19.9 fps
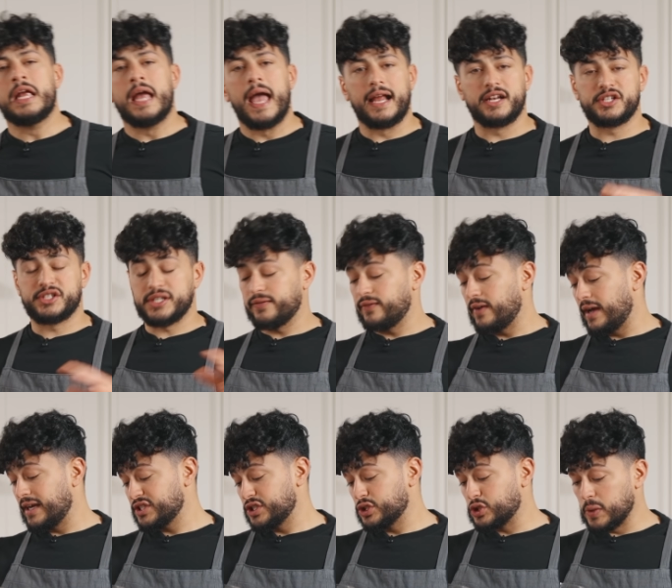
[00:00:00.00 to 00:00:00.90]
And Chef
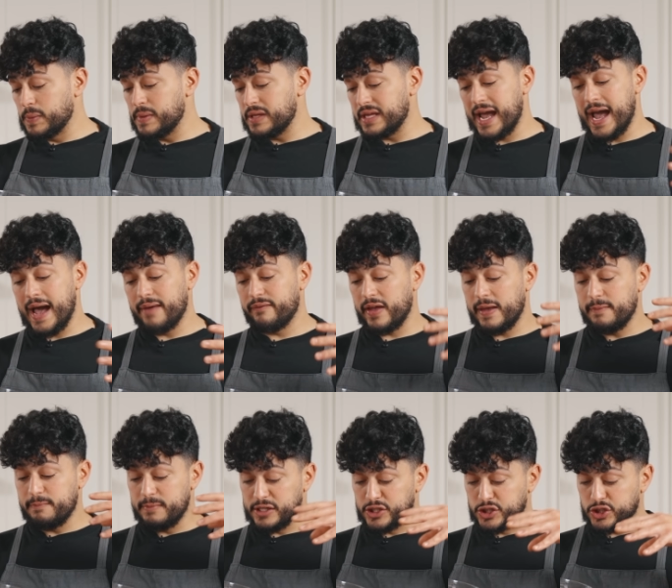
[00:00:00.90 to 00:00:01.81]
actually told me they have a
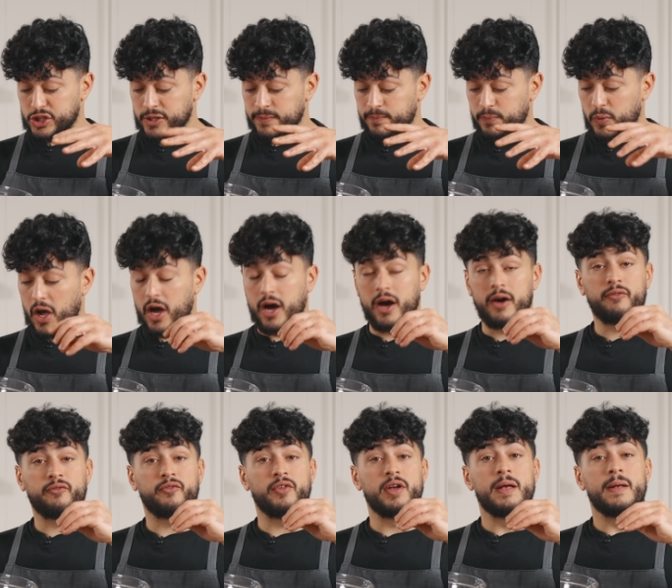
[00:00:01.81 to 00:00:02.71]
mixture
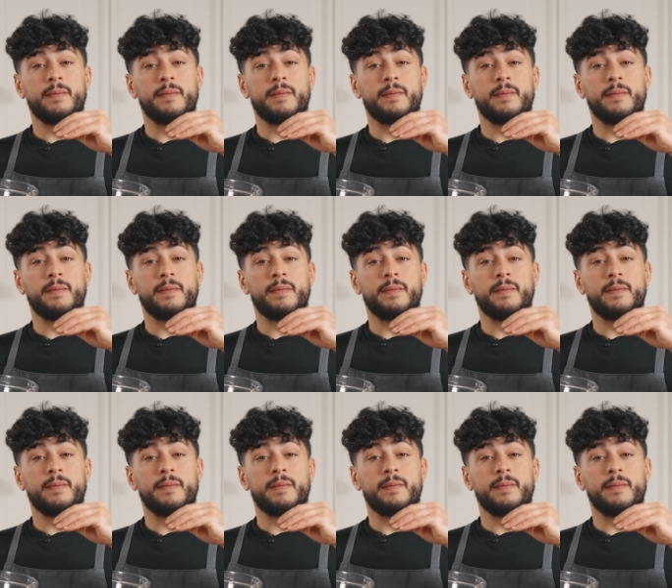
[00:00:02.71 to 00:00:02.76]
of